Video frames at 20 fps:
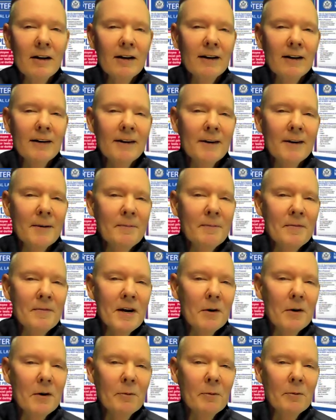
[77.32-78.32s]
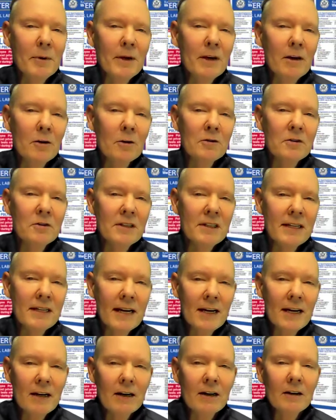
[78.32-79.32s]
That would be your
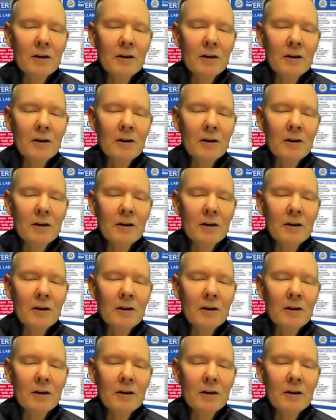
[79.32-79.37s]
state,